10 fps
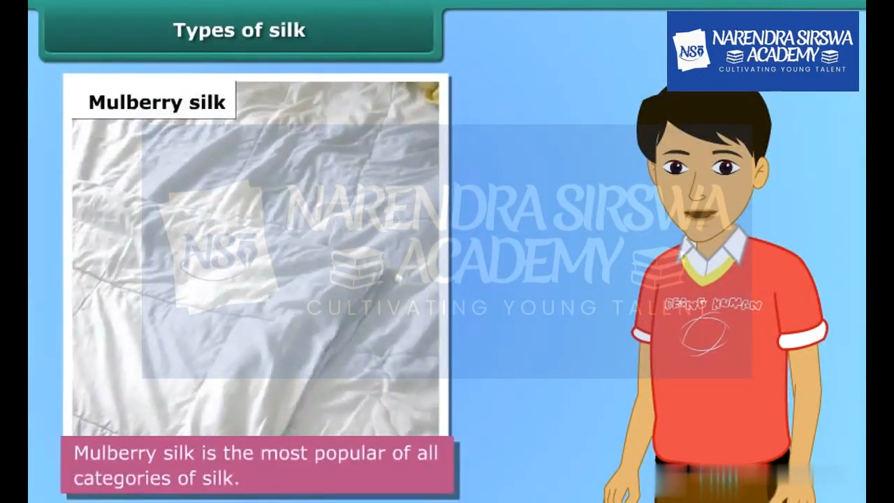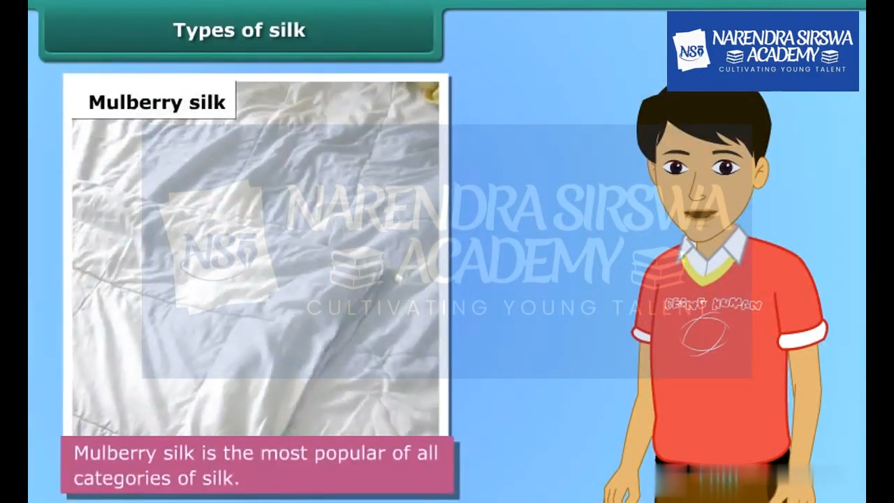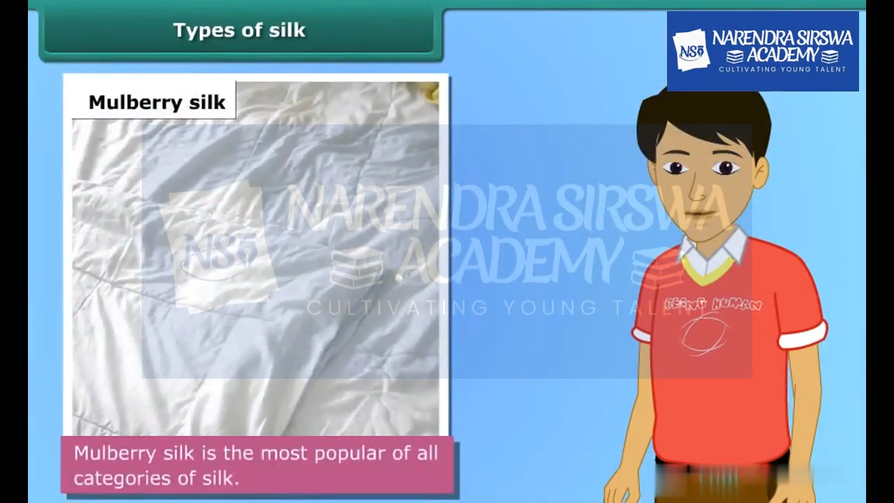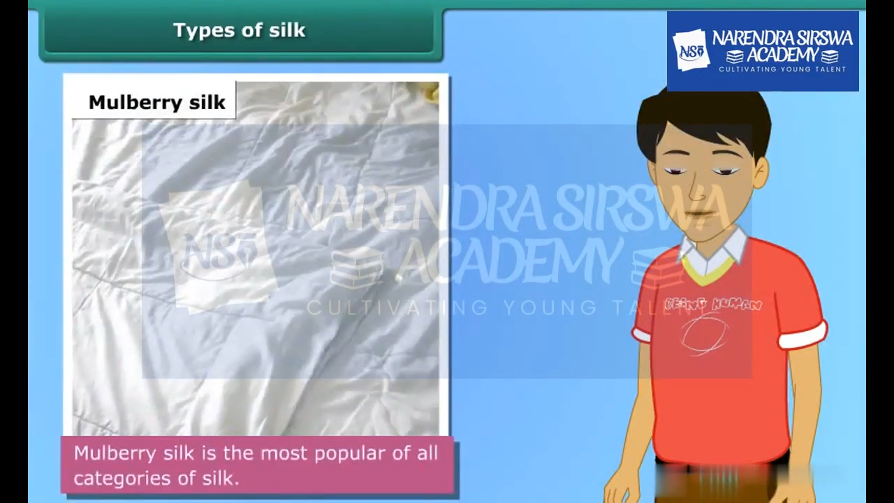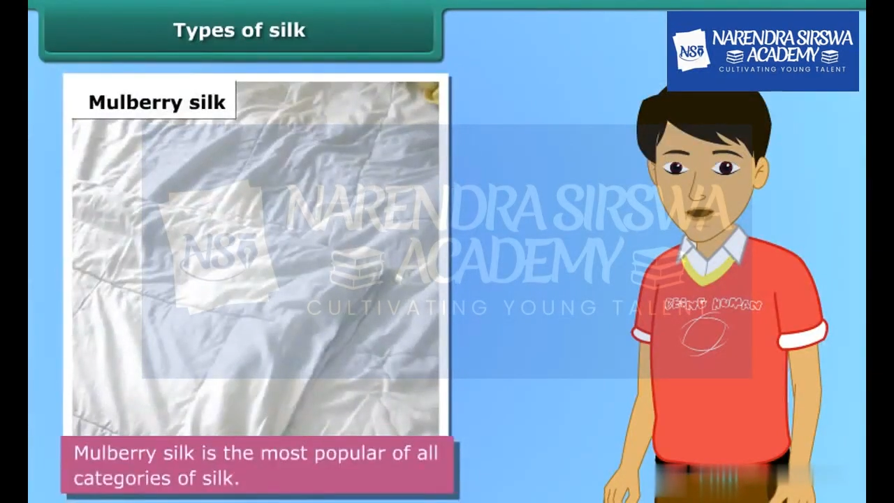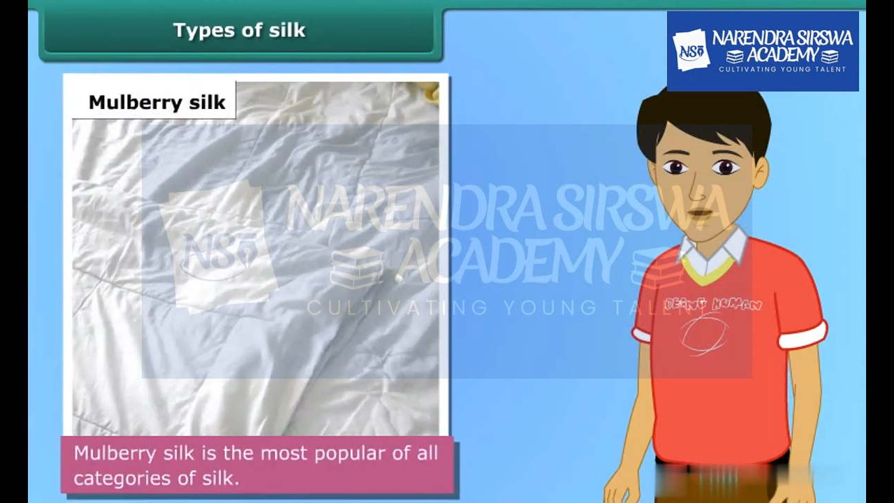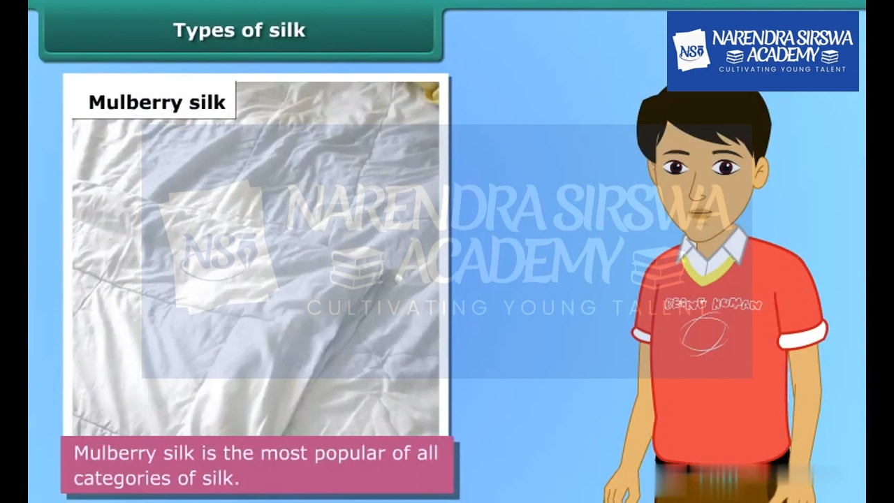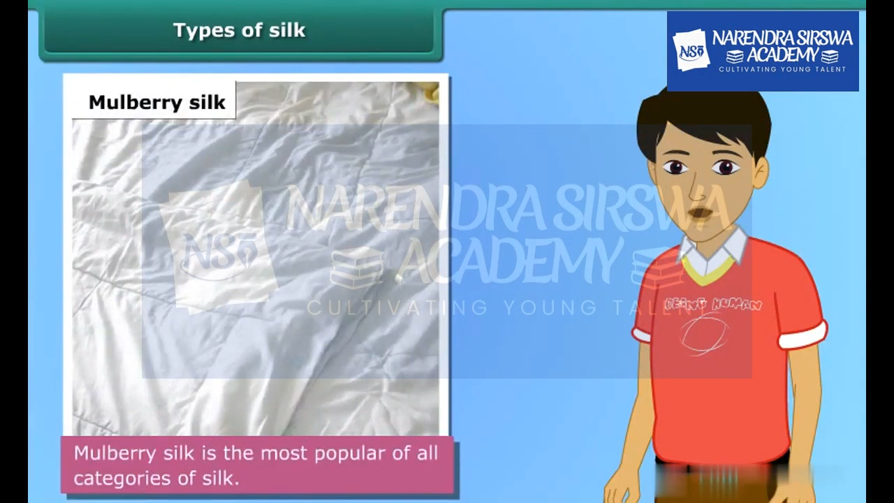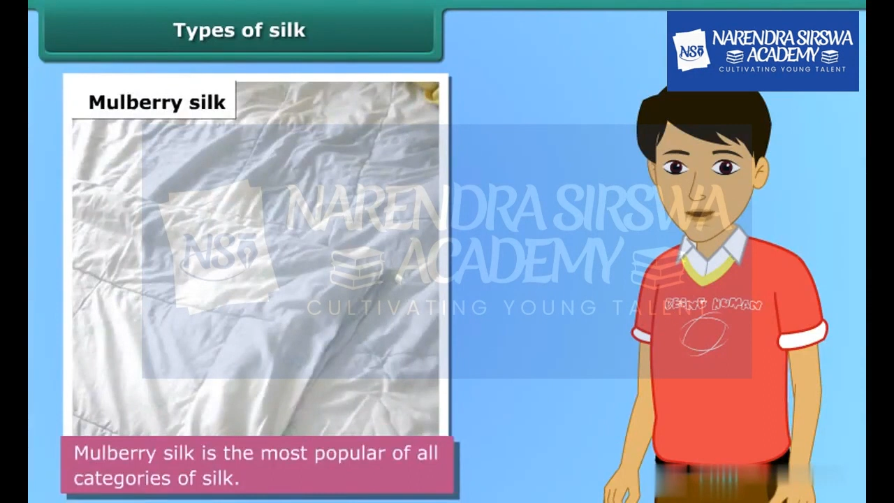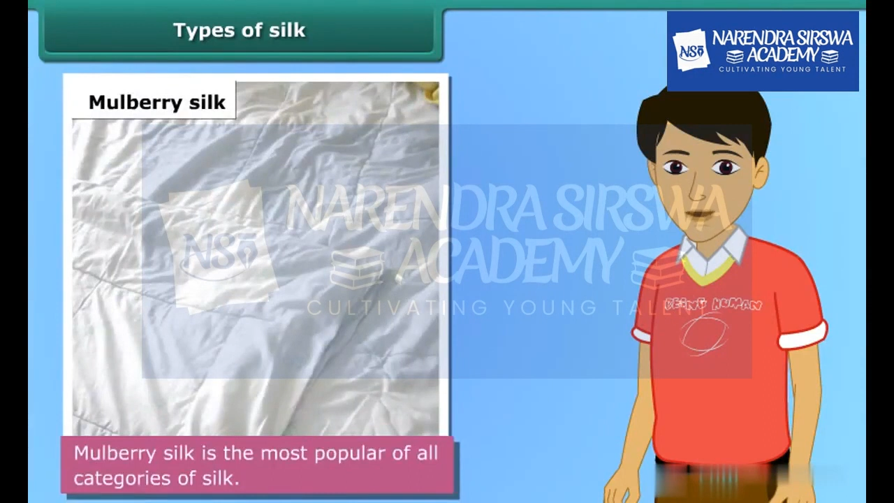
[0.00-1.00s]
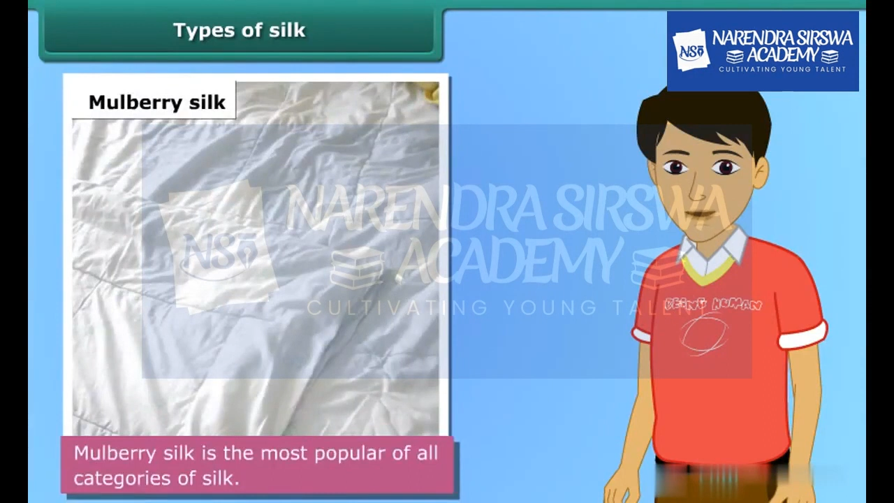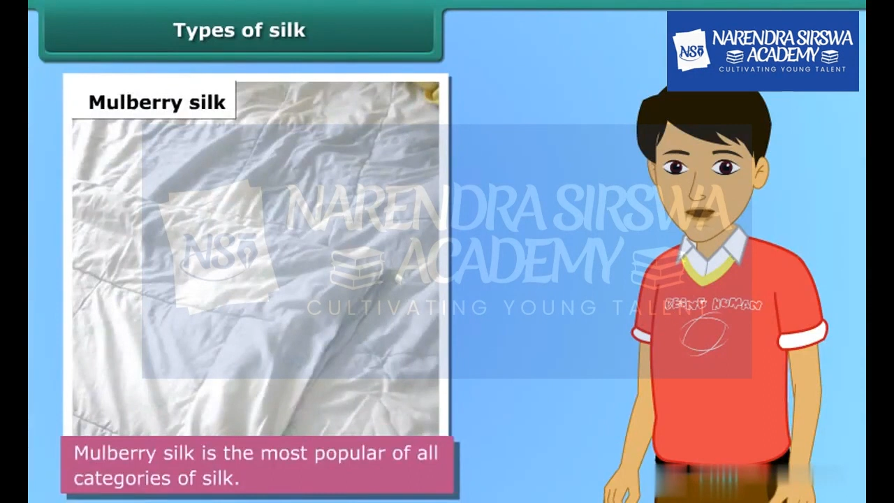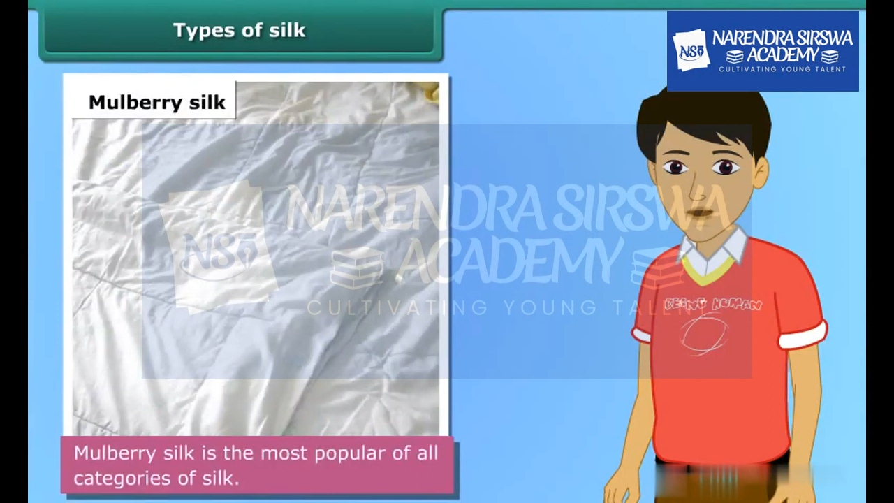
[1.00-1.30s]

and is produced by